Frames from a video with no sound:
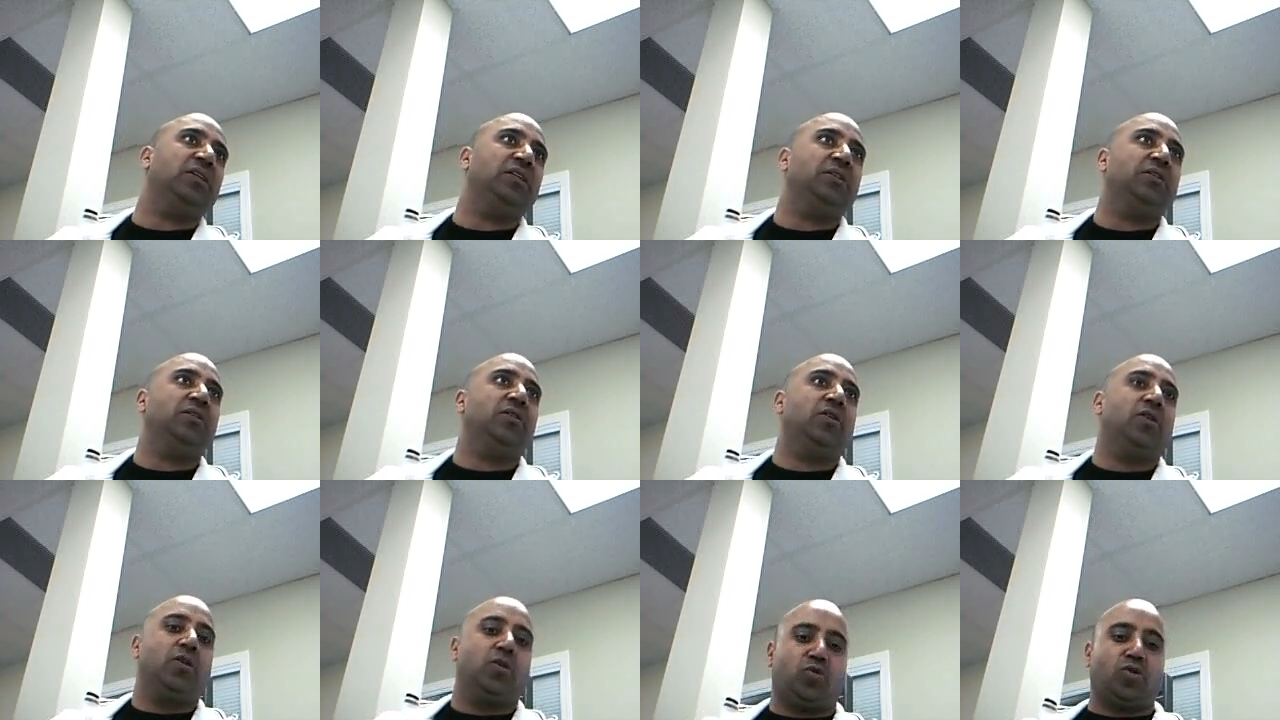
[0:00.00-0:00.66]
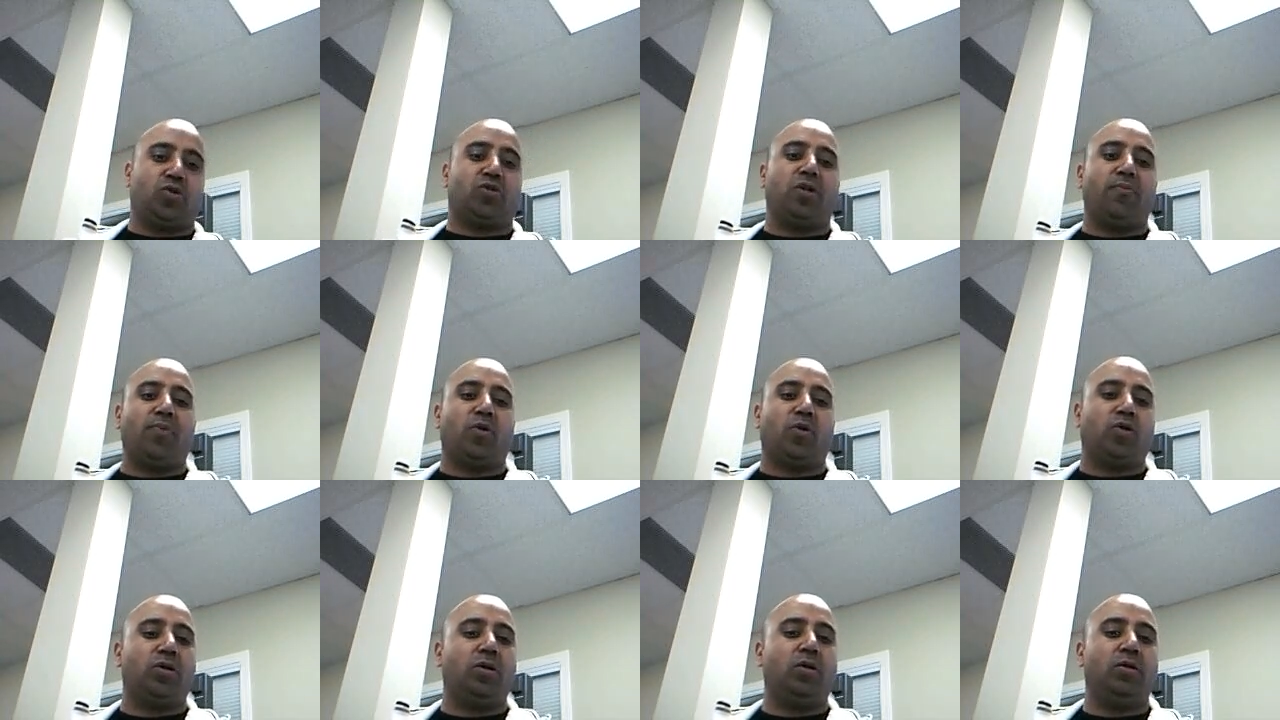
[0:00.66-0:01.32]
exclusive listing
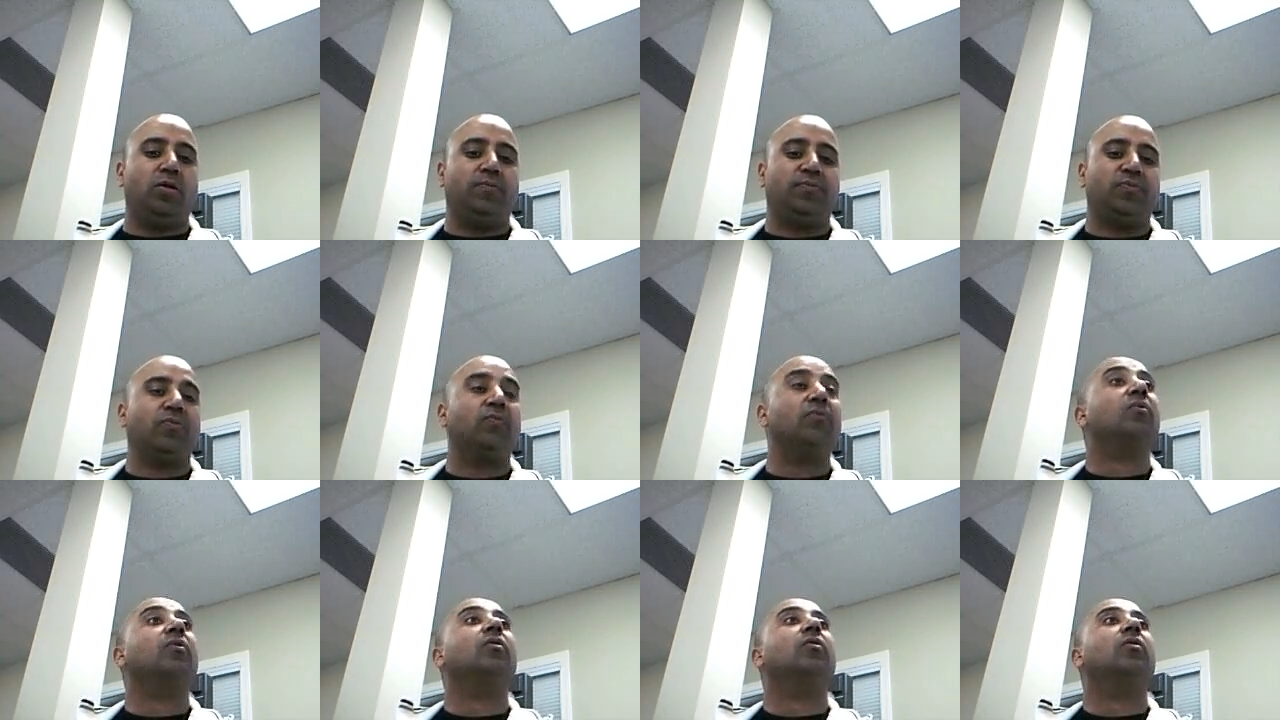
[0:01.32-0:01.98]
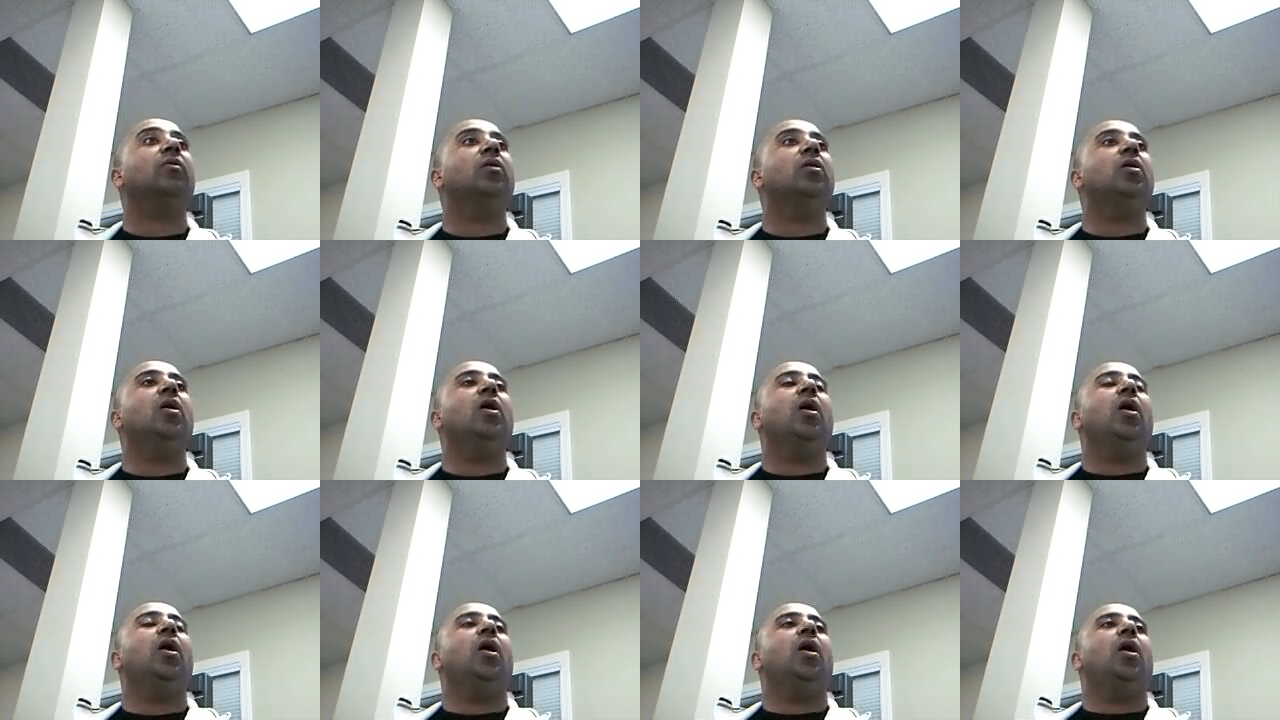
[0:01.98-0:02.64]
is, what is it? It is in a
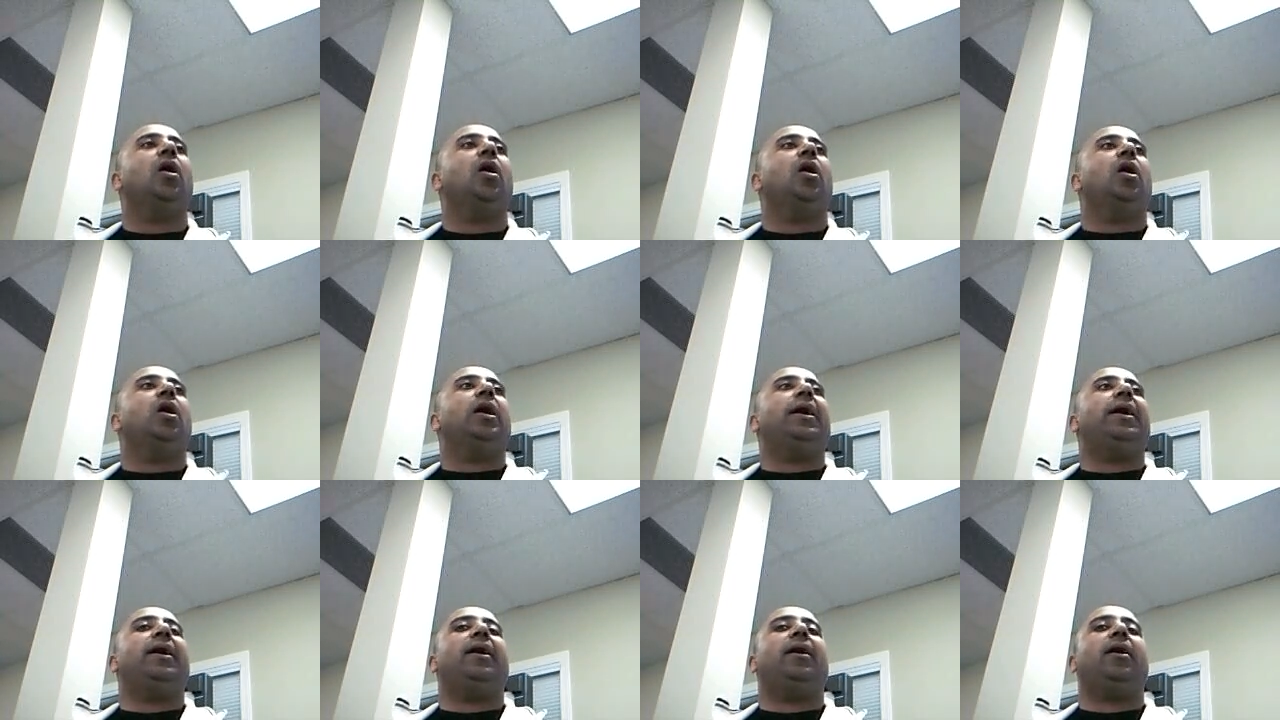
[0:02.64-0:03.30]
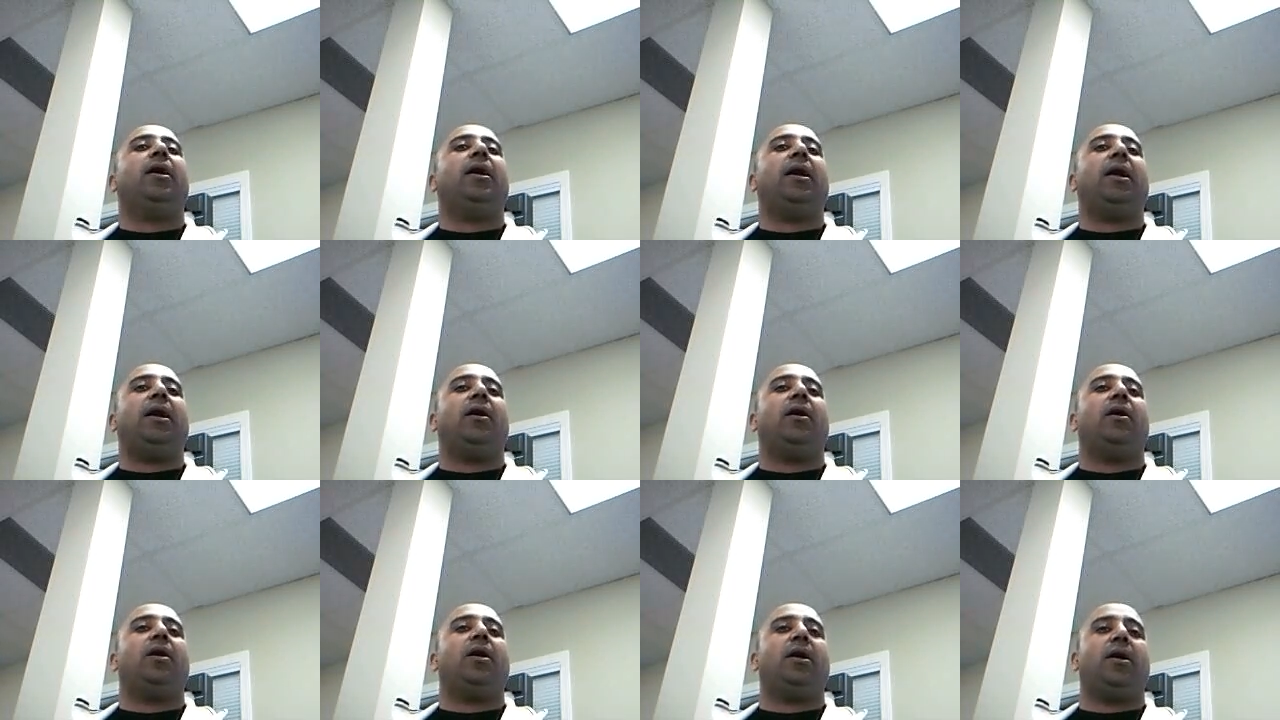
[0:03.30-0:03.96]
writing.
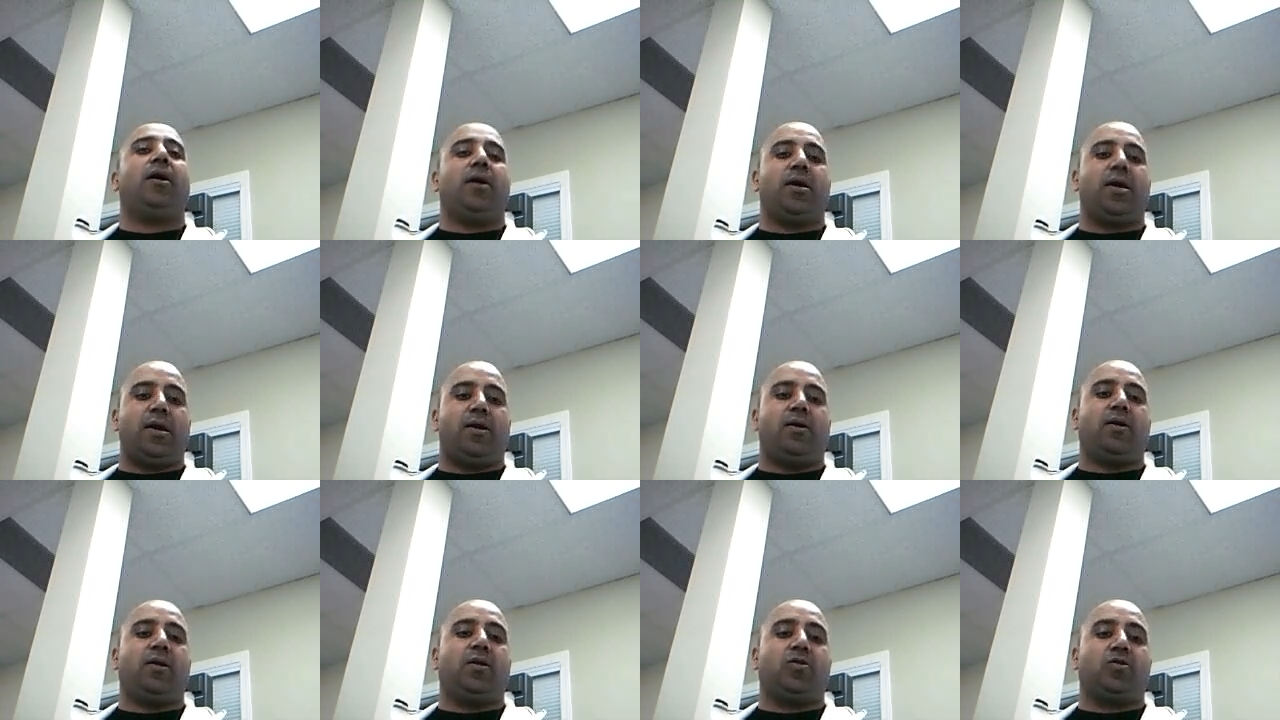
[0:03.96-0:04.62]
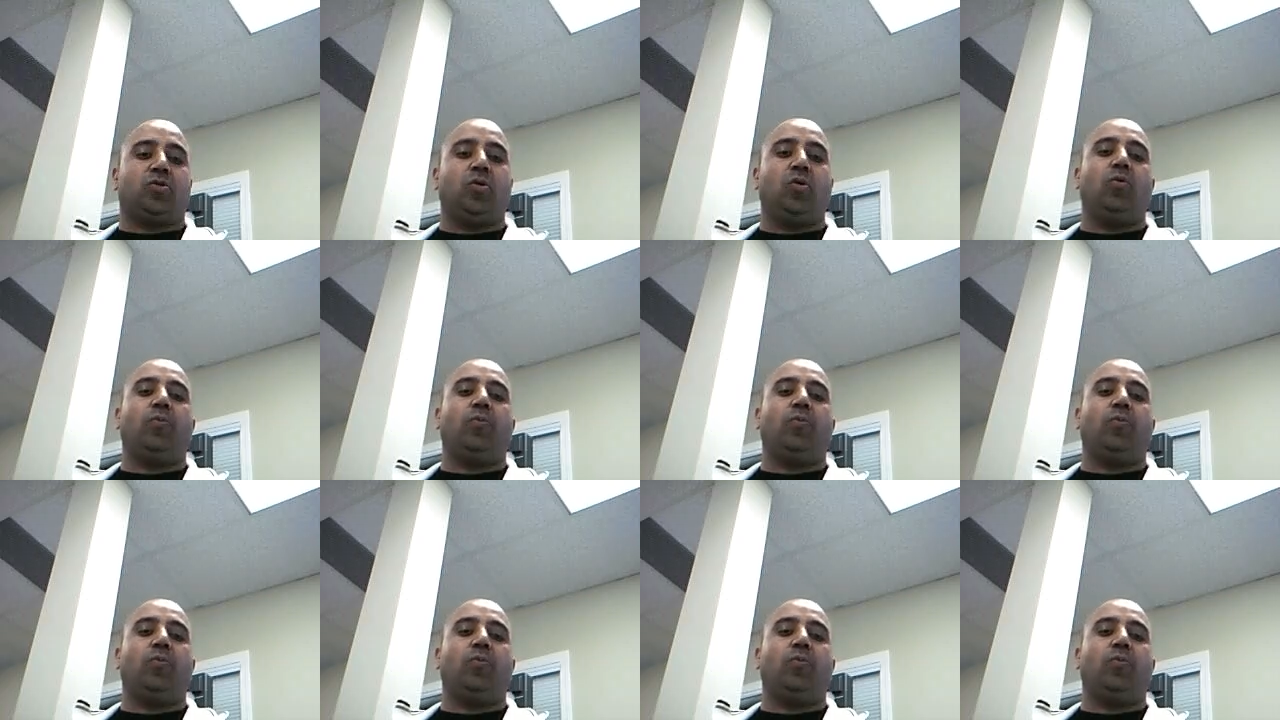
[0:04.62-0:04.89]
So remember, it has